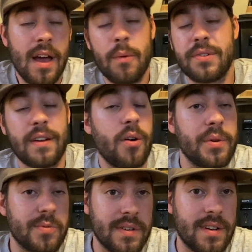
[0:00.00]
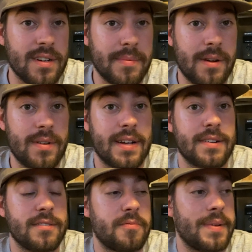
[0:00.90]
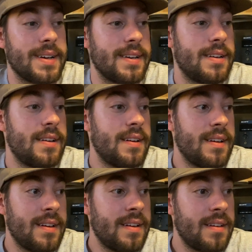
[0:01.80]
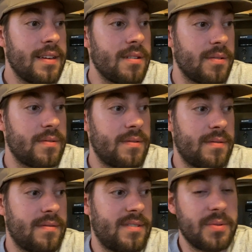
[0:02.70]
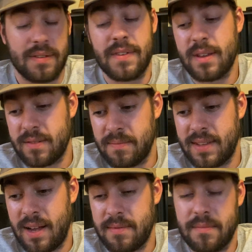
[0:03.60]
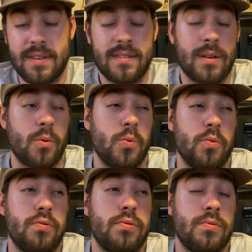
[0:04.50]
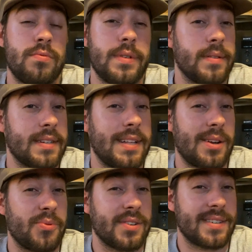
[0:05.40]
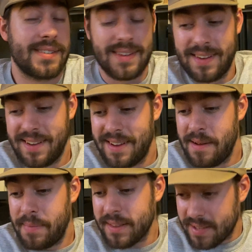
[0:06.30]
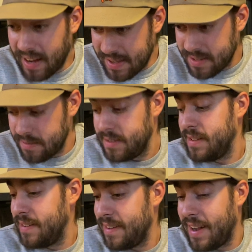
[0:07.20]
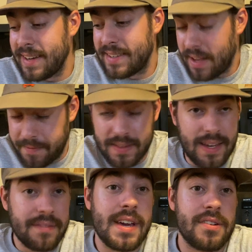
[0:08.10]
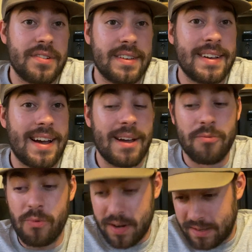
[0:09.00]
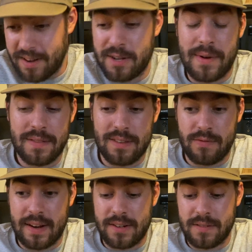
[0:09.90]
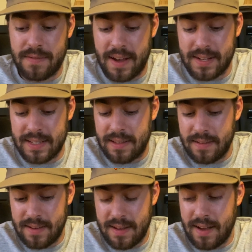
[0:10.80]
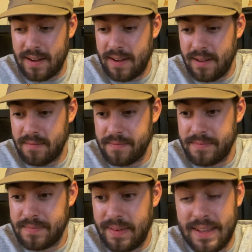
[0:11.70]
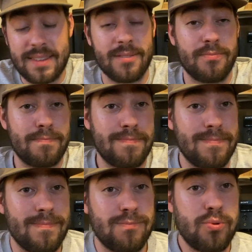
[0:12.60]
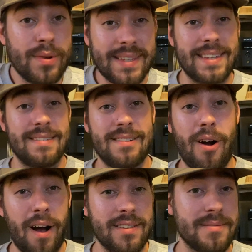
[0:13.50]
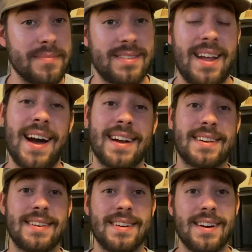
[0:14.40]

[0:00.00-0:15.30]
which I always want to talk about records, but you know, doing a video sometimes I'm just like, ooh, sounds like a lot of work. But tonight, I definitely have the energy. I want to talk about these records finally. It's a really awesome stack.